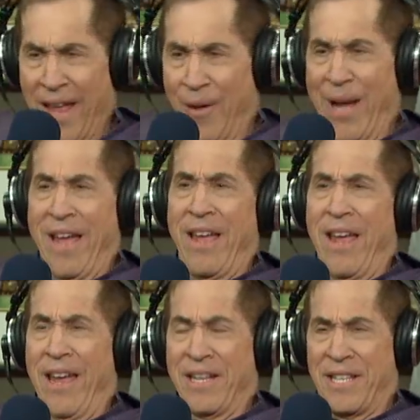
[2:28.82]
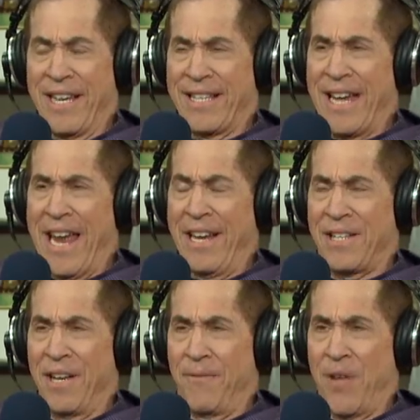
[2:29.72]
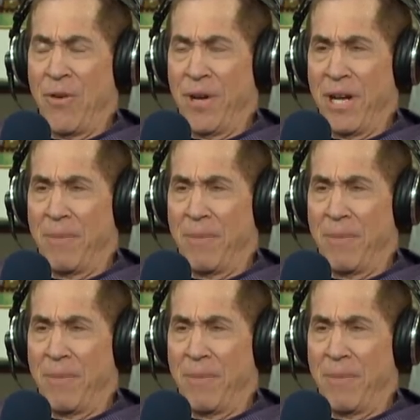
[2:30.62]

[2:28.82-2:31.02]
We're here today to view and